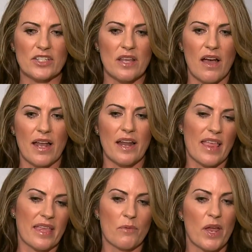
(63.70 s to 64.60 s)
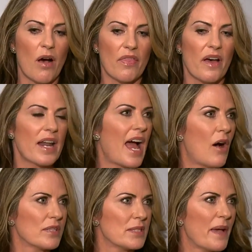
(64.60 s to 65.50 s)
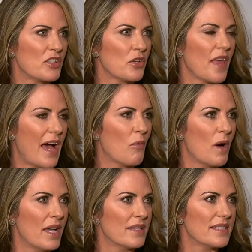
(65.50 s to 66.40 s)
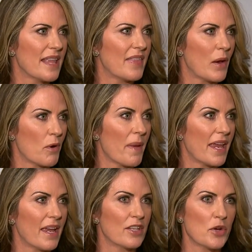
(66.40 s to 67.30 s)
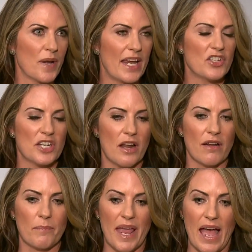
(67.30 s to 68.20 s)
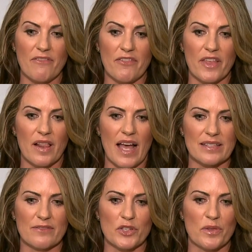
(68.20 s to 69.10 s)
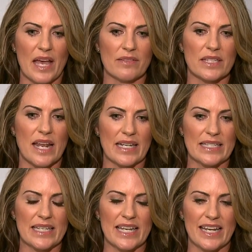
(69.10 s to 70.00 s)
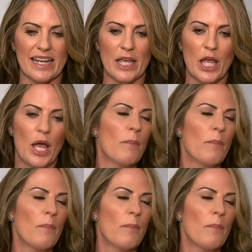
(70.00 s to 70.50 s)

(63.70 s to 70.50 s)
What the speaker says: I think we all thought how special that was, that they were making a donation on behalf of the class of 2019.